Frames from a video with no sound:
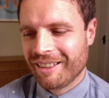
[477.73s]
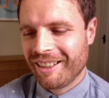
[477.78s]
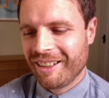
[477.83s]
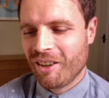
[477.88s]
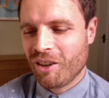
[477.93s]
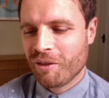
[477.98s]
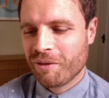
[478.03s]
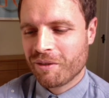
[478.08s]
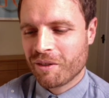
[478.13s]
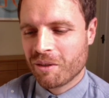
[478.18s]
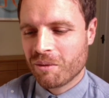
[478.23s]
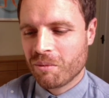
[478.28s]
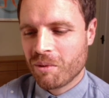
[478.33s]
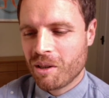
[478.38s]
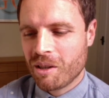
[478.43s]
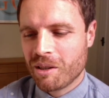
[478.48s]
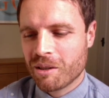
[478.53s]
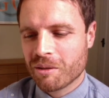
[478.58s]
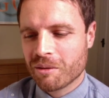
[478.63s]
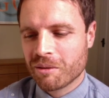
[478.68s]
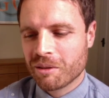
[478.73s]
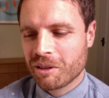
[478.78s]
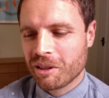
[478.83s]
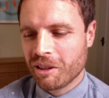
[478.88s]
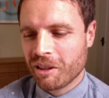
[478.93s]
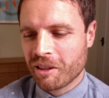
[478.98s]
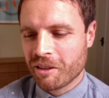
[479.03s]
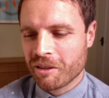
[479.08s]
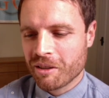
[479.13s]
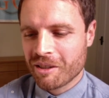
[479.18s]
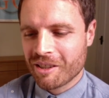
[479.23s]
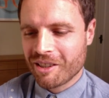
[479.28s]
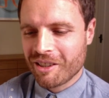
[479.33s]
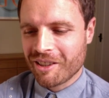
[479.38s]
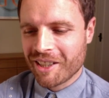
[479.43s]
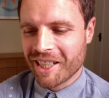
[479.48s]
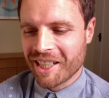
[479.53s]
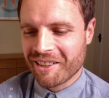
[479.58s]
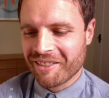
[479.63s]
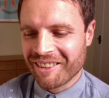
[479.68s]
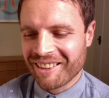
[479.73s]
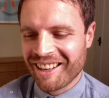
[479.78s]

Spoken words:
after a while, you start hearing